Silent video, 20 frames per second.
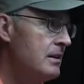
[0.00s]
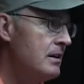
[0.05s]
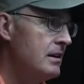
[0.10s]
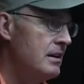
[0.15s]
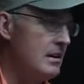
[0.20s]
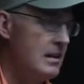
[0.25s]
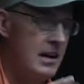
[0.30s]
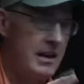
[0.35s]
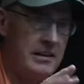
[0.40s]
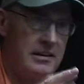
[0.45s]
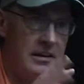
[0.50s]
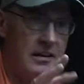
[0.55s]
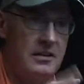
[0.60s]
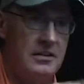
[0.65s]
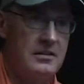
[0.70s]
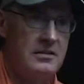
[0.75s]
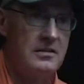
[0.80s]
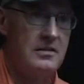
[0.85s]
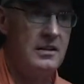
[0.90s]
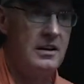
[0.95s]
like they're
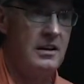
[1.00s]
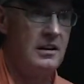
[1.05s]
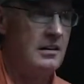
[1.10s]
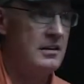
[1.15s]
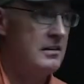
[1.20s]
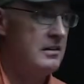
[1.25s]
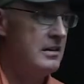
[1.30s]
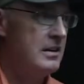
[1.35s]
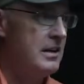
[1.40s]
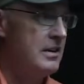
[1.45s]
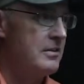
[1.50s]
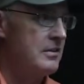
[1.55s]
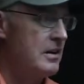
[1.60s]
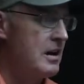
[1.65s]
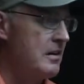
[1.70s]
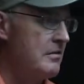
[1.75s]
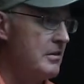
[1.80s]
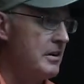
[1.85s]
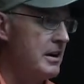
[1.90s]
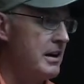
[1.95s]
either
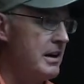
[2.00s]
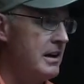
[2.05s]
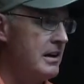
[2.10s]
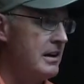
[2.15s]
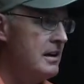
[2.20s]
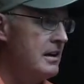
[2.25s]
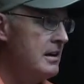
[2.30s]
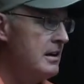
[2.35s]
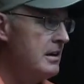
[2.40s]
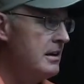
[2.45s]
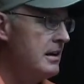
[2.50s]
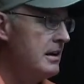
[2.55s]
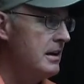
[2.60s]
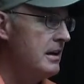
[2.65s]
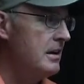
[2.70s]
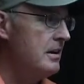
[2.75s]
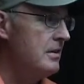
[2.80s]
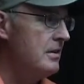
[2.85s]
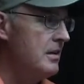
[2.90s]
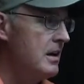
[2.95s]
hovering
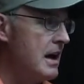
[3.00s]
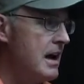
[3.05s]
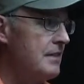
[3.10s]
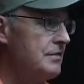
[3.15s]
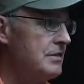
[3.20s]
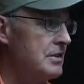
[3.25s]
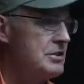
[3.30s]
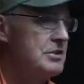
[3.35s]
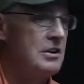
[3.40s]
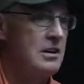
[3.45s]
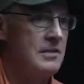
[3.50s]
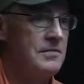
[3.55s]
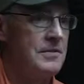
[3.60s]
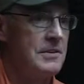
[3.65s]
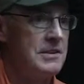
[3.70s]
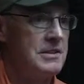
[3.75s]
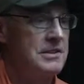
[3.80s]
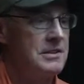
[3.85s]
in or at the surface.